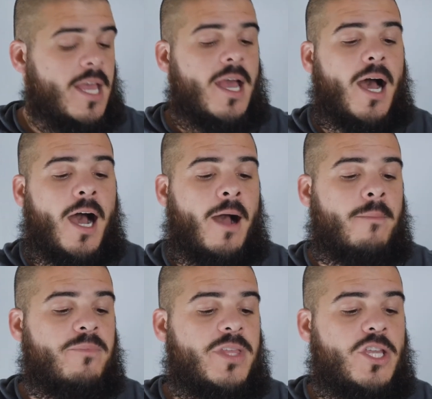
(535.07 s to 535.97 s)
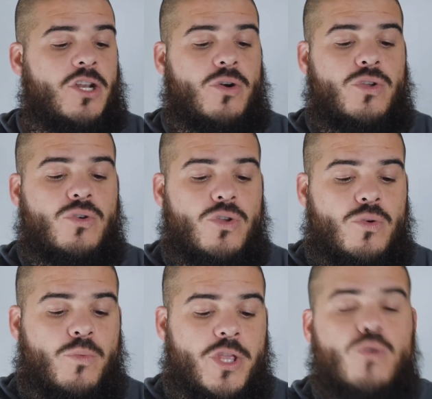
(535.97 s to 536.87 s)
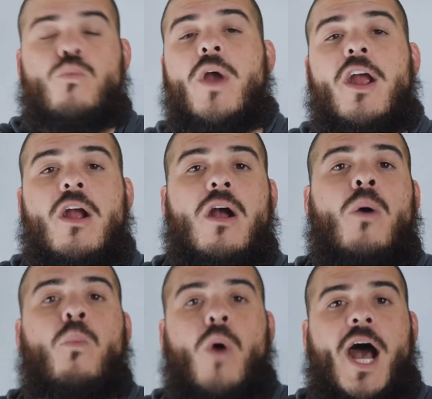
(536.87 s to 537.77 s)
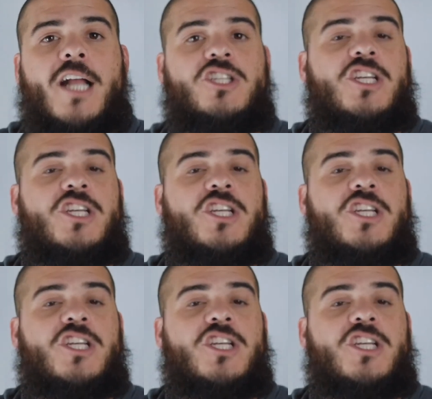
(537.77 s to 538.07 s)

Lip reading: When you wear a watch,